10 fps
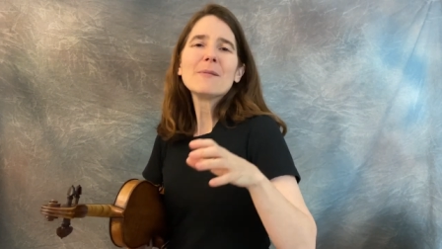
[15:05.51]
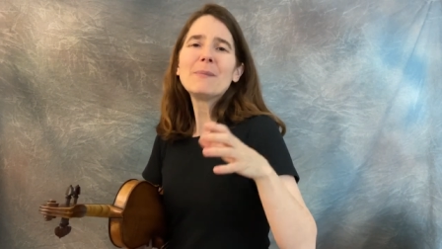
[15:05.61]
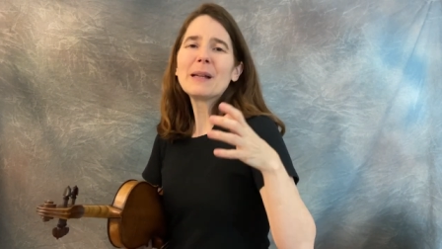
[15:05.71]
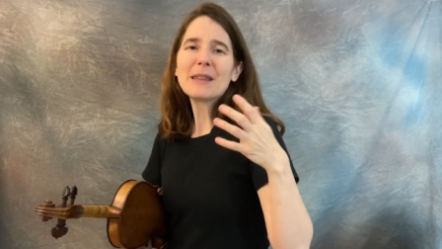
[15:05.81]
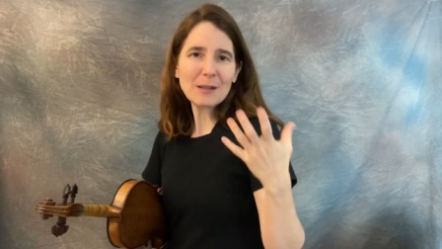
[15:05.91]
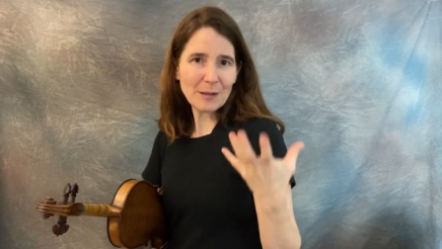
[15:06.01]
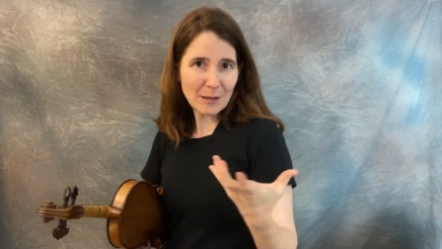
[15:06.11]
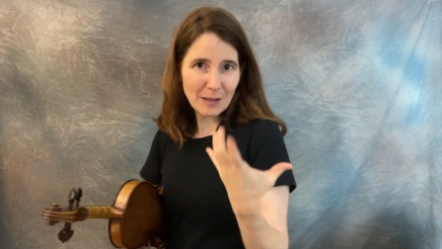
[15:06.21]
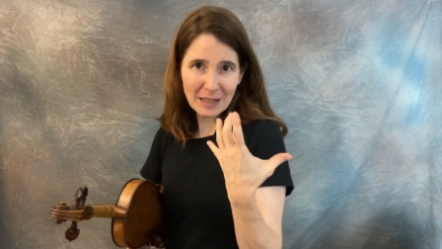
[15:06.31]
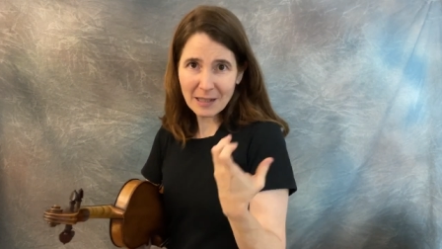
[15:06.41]
but
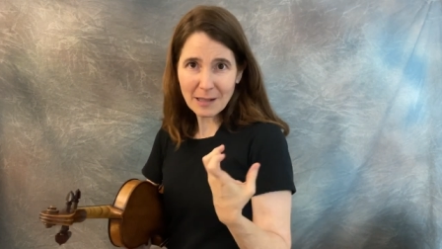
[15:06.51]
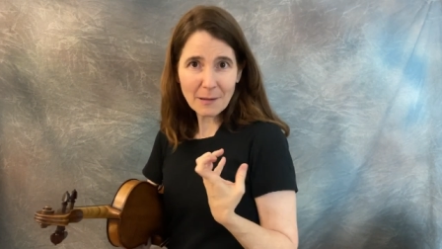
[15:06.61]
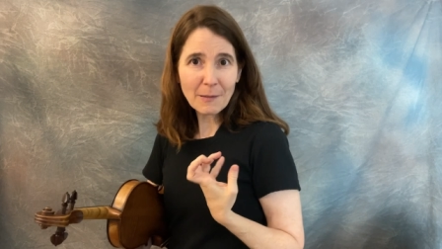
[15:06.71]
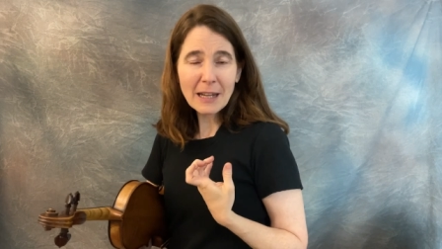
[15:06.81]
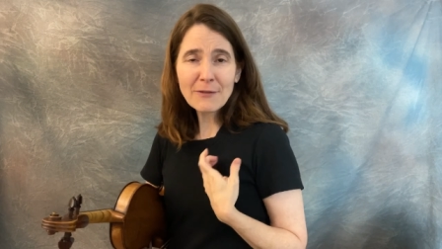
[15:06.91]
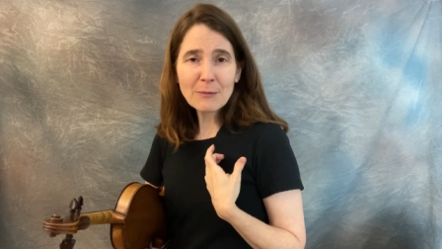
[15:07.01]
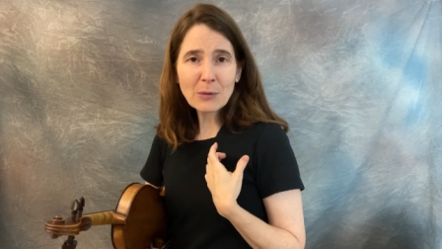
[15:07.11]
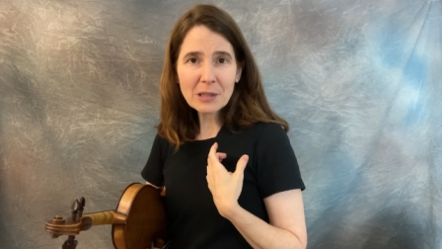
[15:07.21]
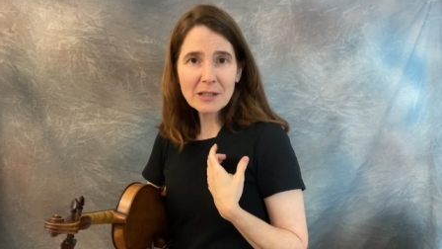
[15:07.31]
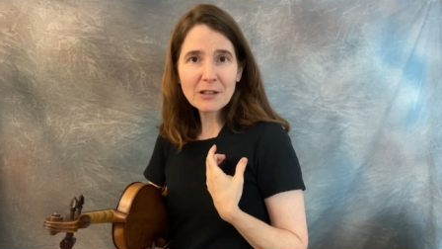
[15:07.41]
there is even
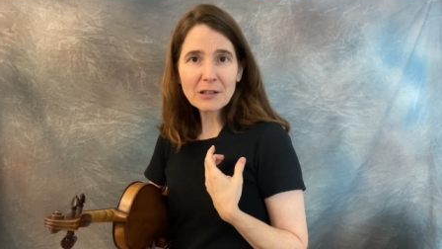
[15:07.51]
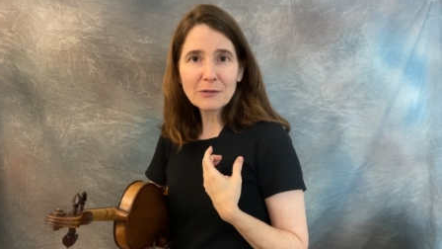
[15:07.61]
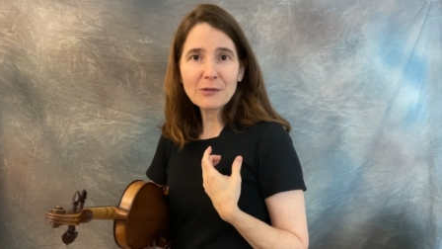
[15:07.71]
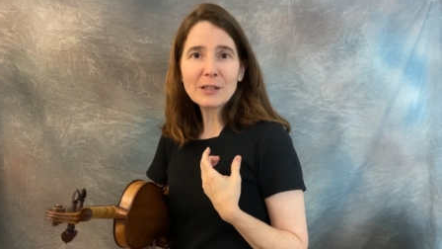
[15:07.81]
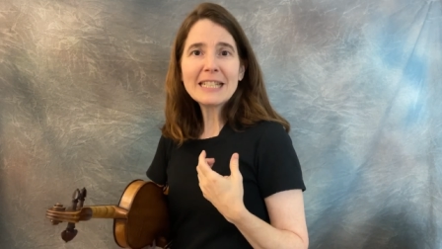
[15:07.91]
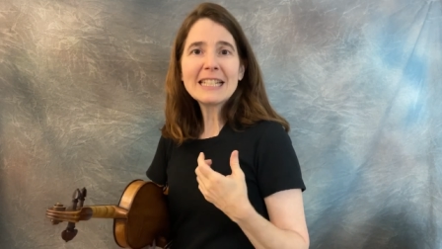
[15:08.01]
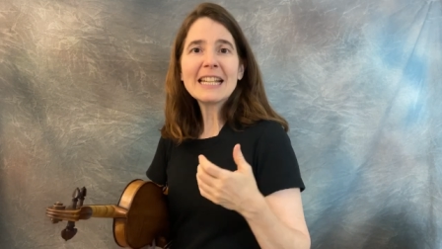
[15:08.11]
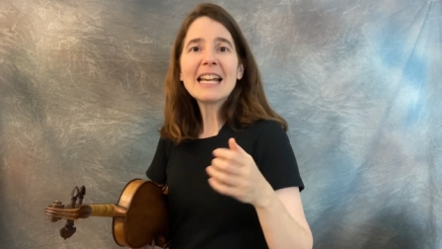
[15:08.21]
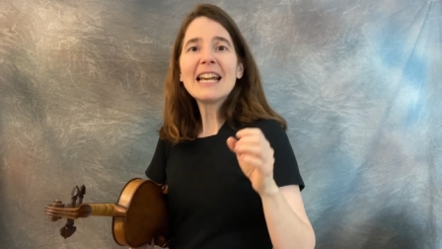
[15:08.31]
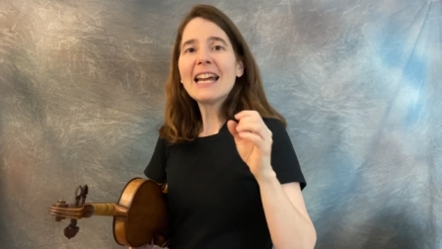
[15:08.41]
more difficult
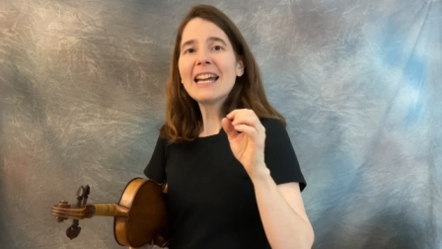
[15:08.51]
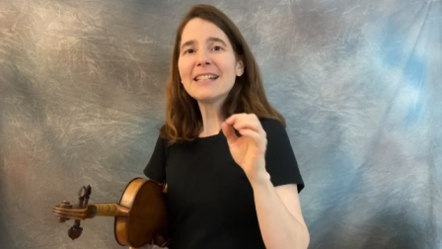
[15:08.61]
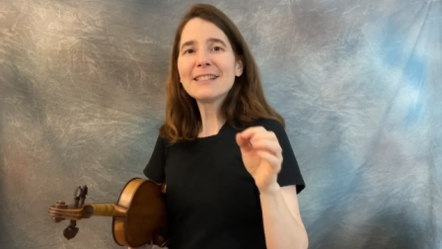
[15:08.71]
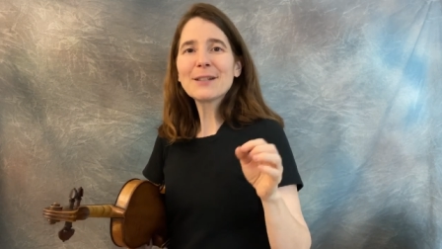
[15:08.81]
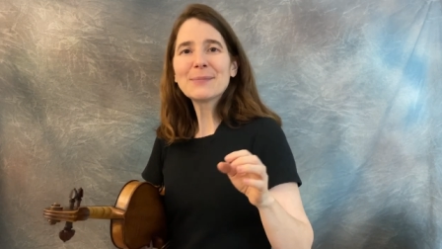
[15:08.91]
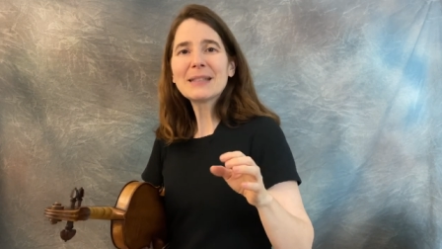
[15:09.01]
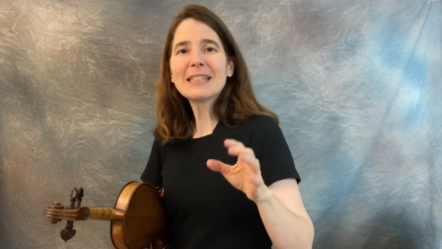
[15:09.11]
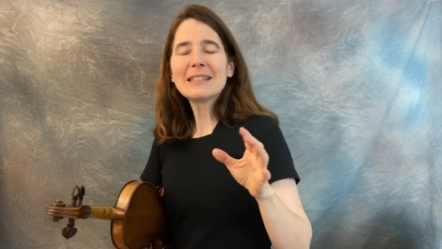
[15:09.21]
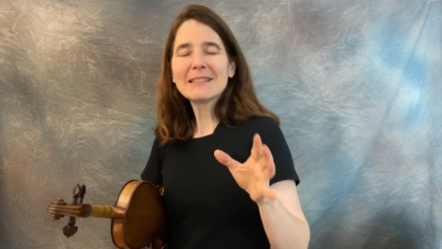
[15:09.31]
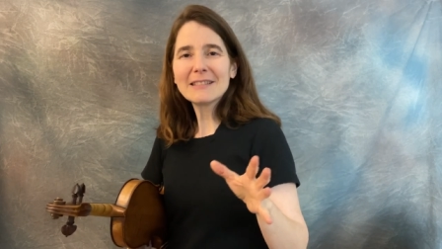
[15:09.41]
voicing and some
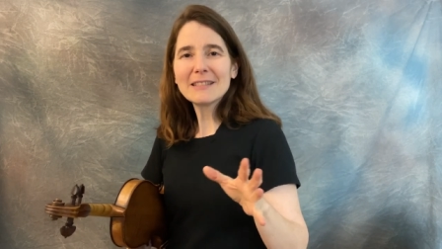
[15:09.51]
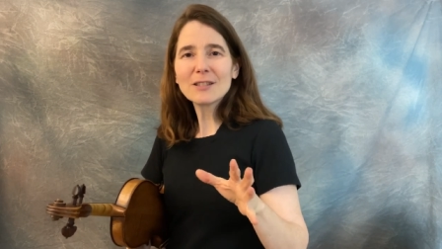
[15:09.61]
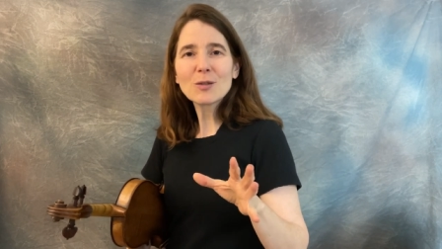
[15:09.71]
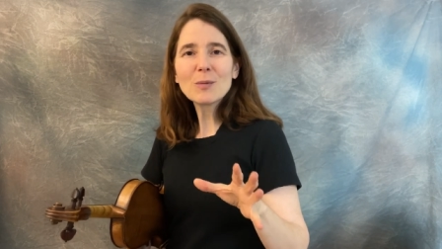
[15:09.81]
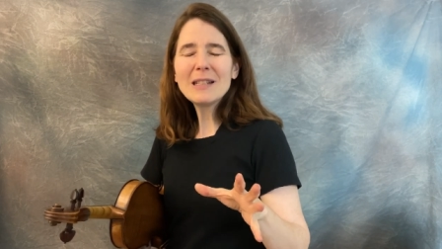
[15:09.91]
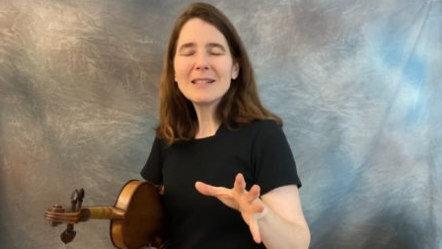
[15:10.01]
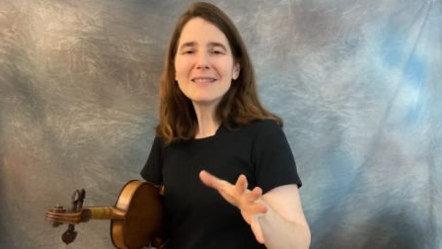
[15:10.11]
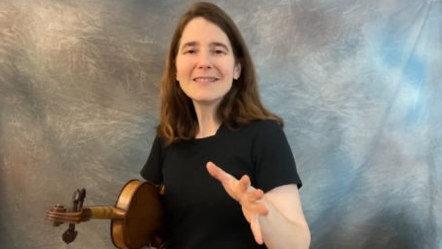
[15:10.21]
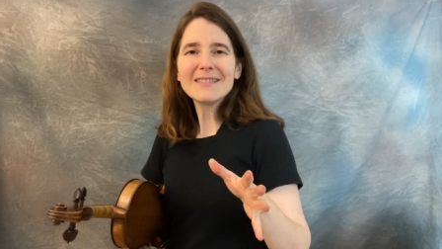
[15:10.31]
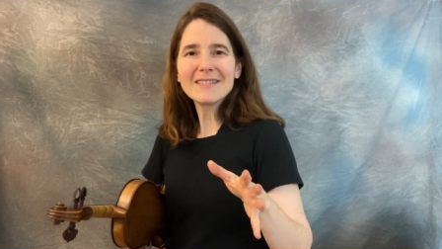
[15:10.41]
little sweet
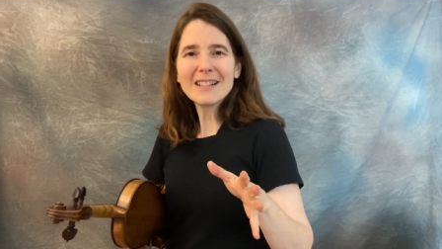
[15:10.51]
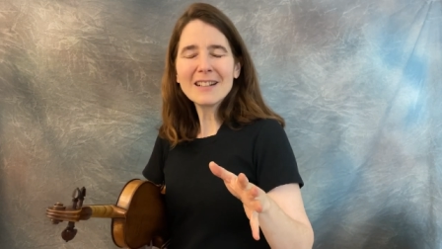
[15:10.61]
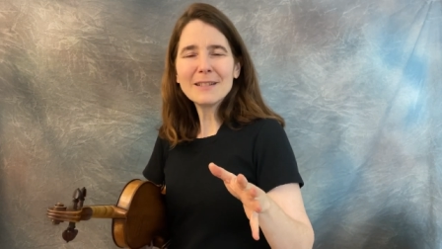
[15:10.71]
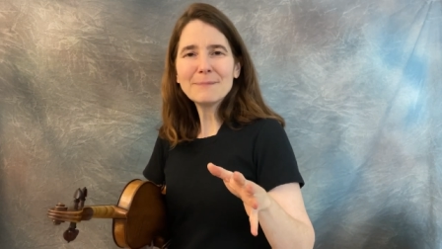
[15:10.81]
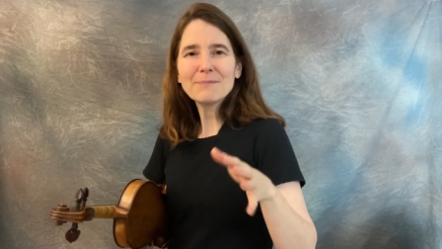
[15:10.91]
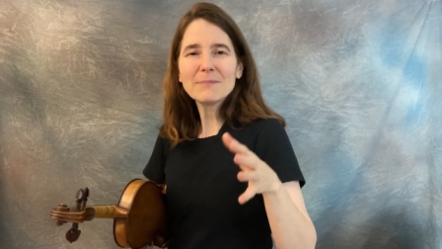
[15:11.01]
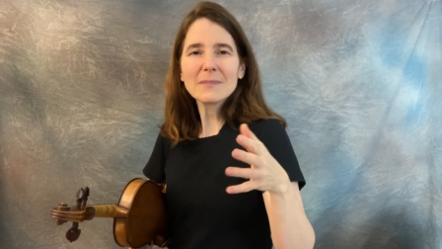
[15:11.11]
um,